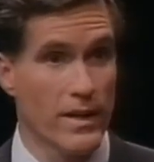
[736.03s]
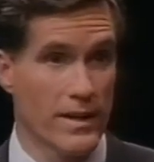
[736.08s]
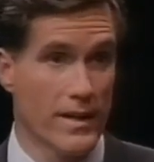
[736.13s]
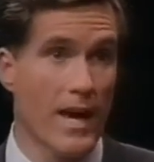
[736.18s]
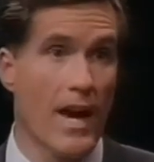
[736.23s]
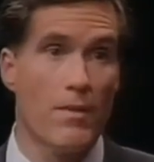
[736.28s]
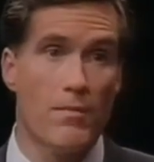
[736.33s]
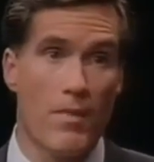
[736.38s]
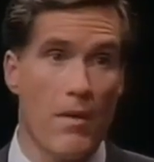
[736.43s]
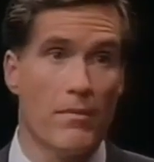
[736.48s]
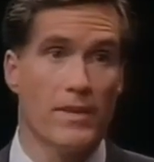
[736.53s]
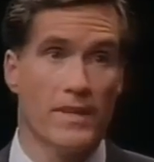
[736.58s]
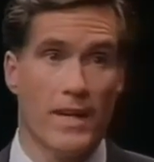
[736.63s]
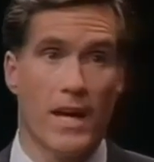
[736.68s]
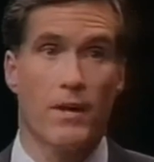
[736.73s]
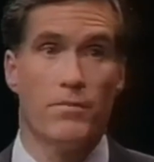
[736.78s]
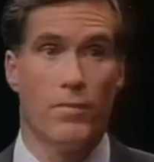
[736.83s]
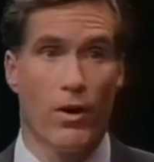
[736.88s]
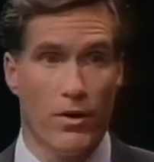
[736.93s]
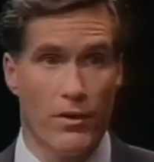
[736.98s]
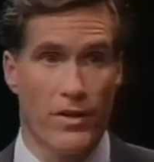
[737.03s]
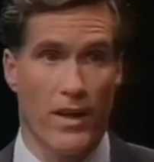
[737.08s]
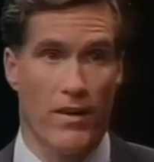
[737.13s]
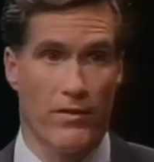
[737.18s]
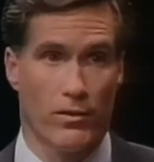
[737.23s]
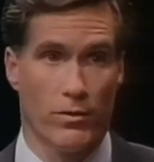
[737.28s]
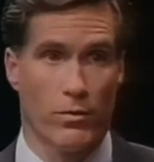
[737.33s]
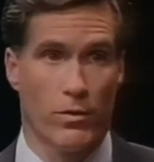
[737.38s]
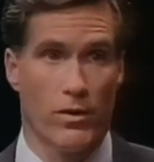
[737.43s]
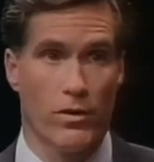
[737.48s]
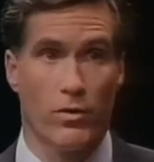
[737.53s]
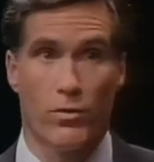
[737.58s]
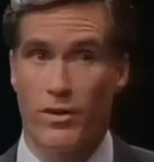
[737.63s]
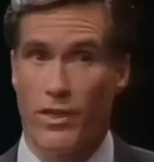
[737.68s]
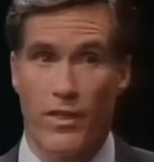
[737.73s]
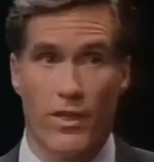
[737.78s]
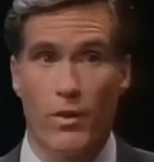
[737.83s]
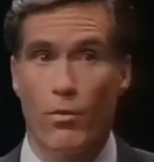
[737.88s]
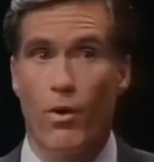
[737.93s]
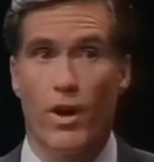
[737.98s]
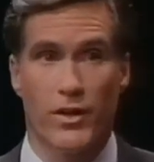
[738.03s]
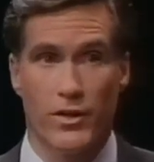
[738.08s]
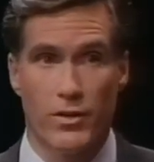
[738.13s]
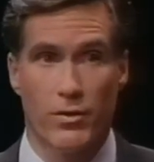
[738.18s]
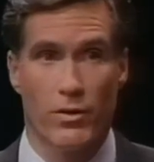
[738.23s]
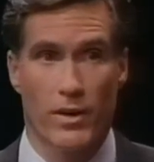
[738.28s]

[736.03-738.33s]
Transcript: Now mom and dad both have to work, whether they want to